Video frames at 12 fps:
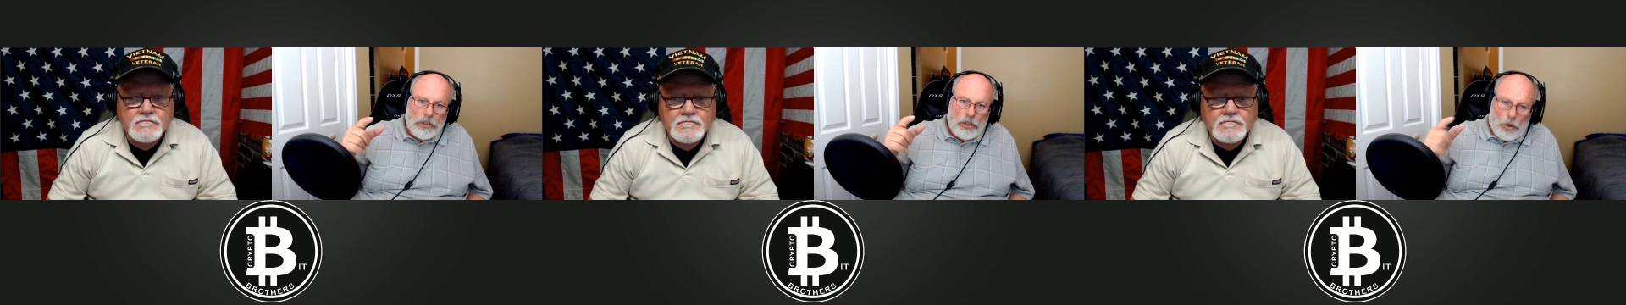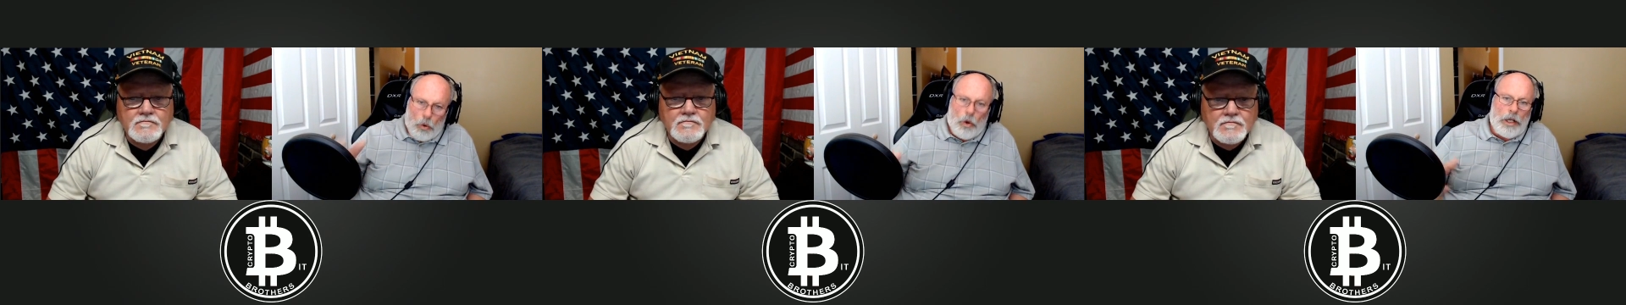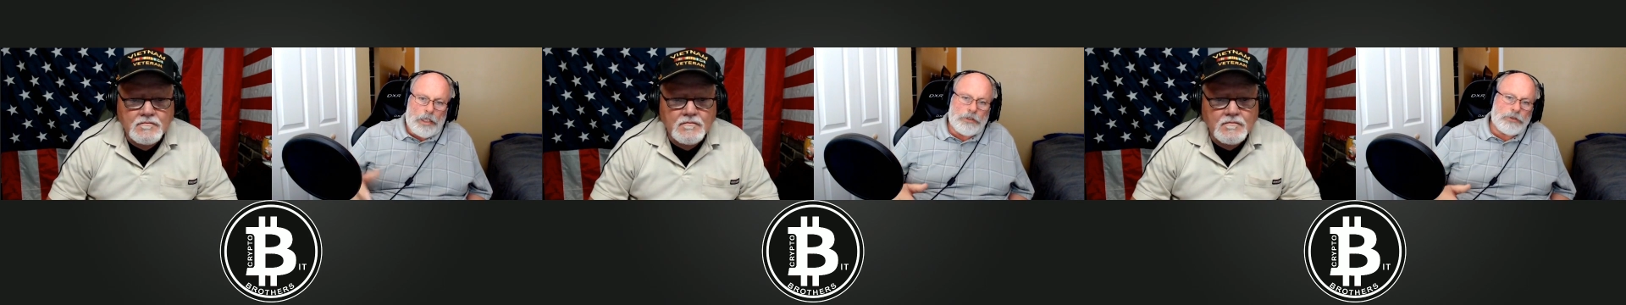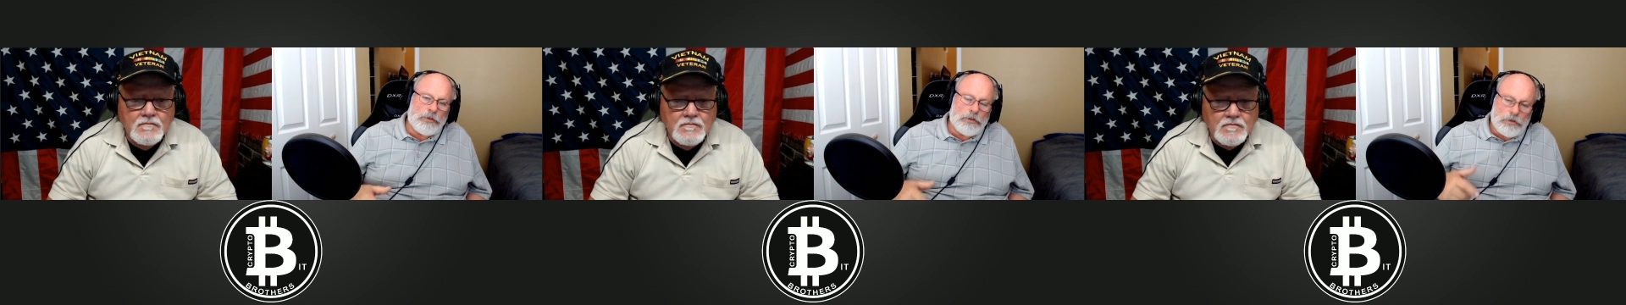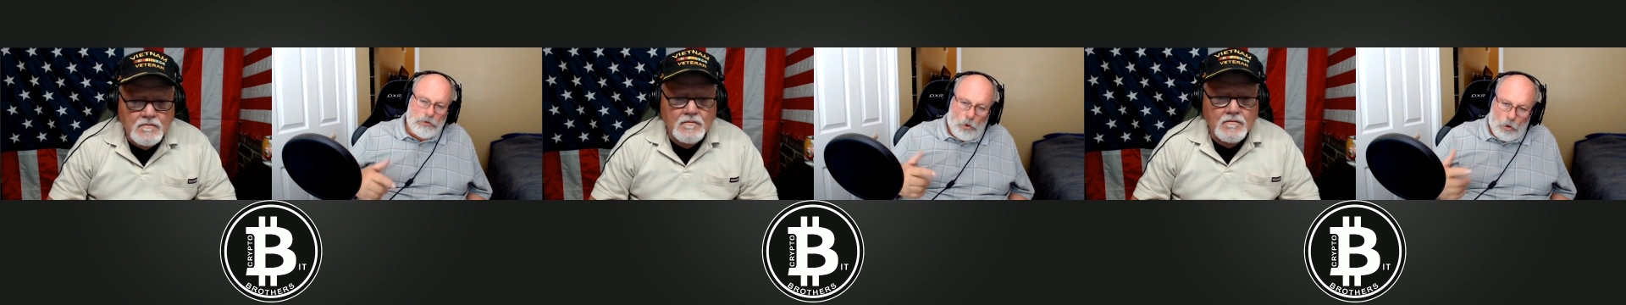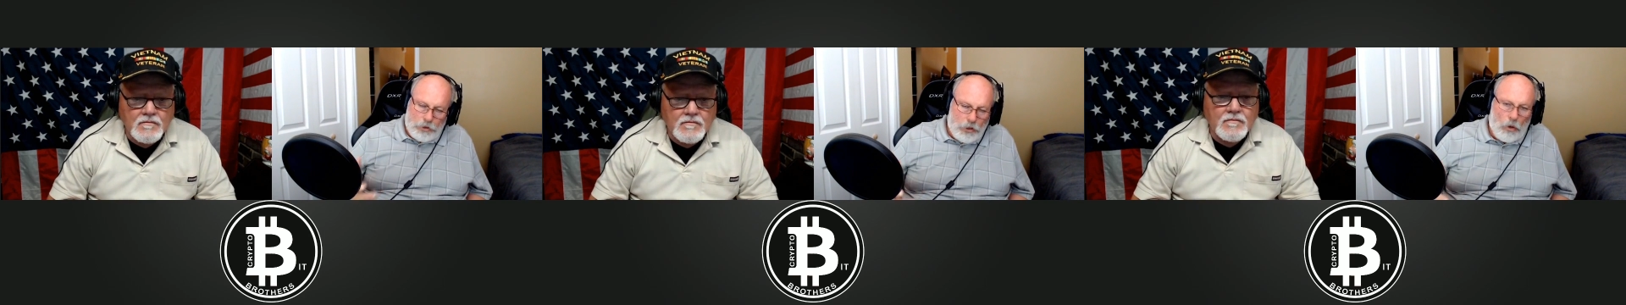Speaker 1: coins
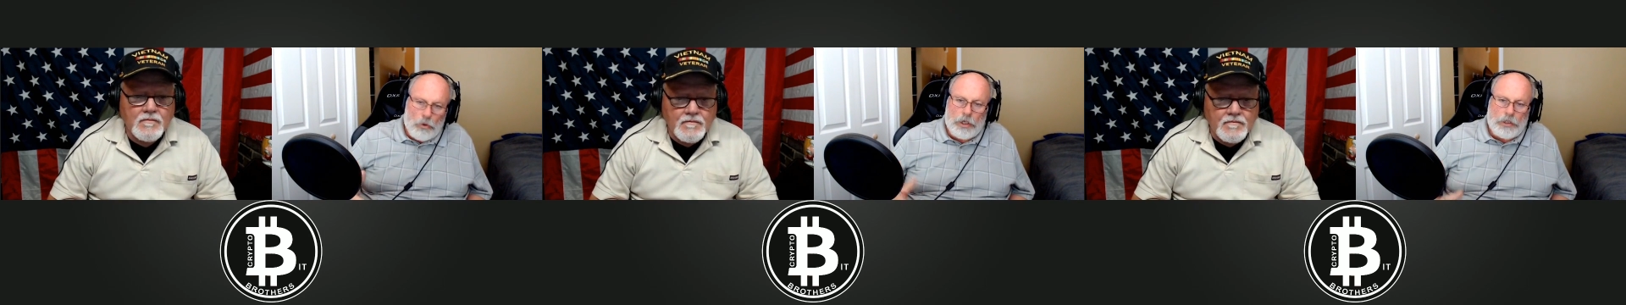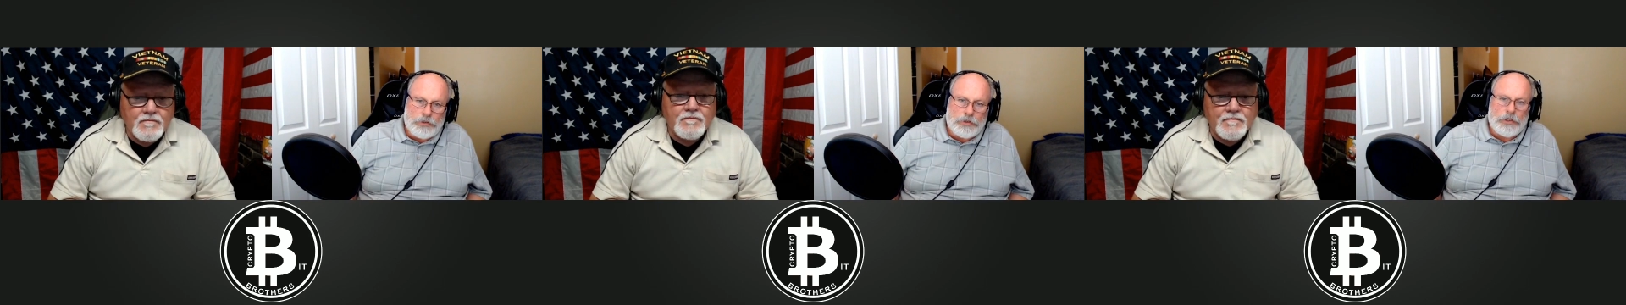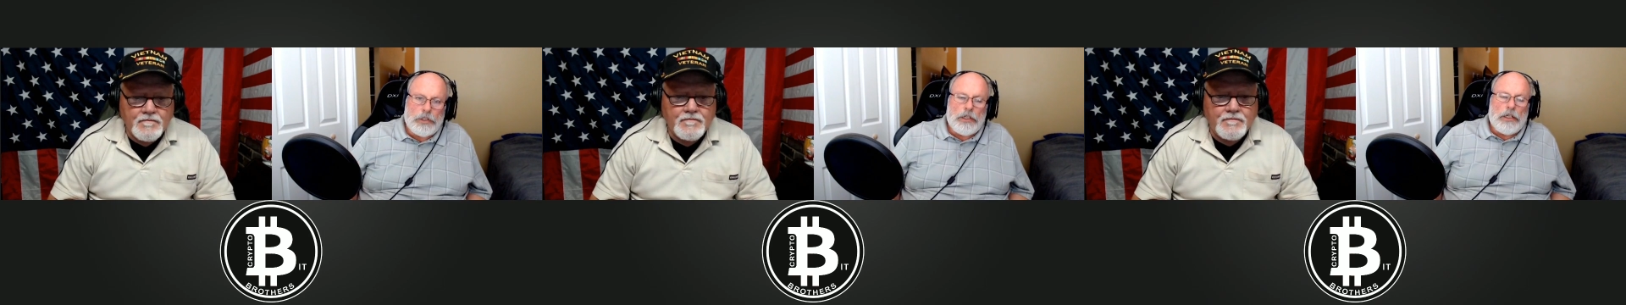or tokens.